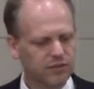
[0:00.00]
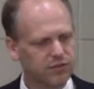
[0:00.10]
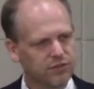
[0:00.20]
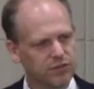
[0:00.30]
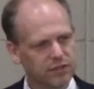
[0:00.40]

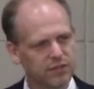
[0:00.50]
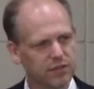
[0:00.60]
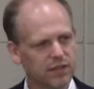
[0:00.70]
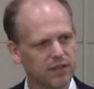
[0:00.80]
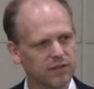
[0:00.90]

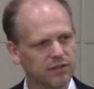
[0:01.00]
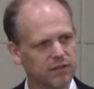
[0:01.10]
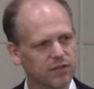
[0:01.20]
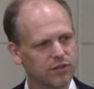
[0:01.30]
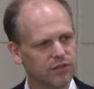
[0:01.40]
Jesus
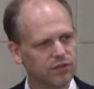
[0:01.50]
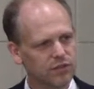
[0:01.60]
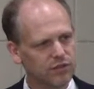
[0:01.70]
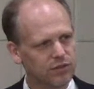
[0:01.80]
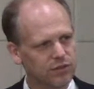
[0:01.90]

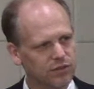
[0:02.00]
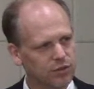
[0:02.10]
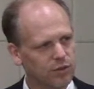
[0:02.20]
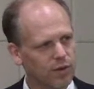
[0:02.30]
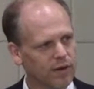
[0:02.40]

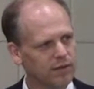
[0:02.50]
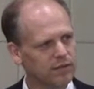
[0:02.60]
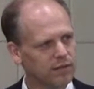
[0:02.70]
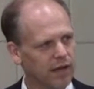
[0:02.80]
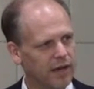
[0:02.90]
knew what
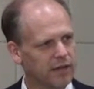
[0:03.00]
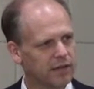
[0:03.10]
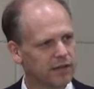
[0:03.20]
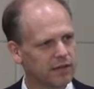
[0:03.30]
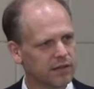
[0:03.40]
it's
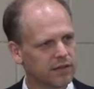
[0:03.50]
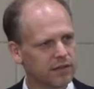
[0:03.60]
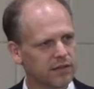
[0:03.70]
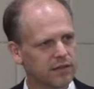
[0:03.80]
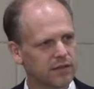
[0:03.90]
like
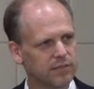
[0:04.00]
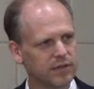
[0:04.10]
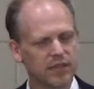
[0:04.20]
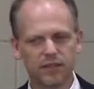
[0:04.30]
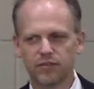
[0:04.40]
to
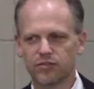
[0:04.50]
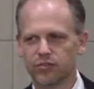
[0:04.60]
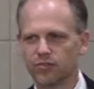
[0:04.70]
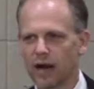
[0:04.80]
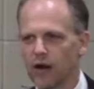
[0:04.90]
be
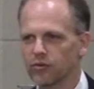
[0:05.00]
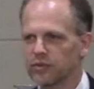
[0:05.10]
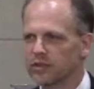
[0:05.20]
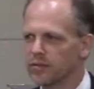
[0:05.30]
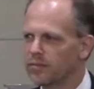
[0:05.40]

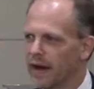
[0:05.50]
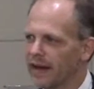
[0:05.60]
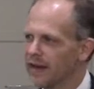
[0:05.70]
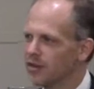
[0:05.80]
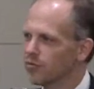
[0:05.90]
surrounded by
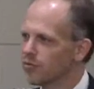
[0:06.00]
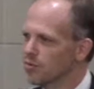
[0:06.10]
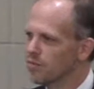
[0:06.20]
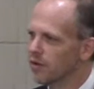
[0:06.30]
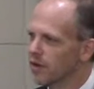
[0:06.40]
a
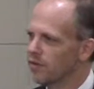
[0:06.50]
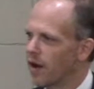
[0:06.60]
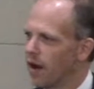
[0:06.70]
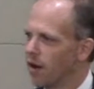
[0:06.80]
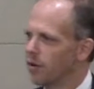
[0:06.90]
group of
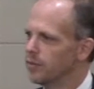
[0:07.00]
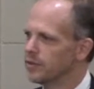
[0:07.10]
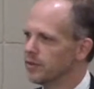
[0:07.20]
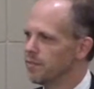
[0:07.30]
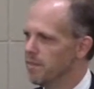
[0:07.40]

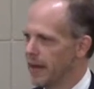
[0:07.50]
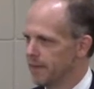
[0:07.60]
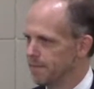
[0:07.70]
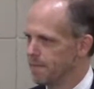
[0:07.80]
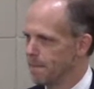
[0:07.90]
armed men
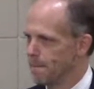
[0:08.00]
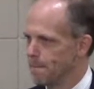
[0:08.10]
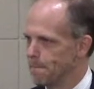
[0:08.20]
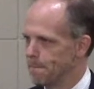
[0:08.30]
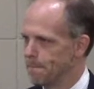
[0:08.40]

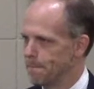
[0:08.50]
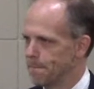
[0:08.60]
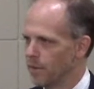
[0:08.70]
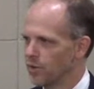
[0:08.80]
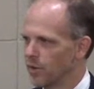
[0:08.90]

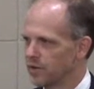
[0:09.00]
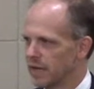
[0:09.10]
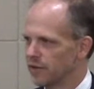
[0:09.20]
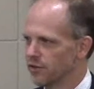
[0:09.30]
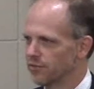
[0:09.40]
who are
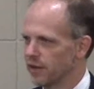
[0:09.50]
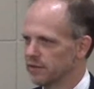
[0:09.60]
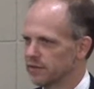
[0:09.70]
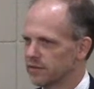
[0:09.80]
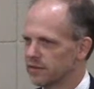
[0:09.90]
not your
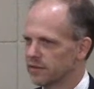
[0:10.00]
friends.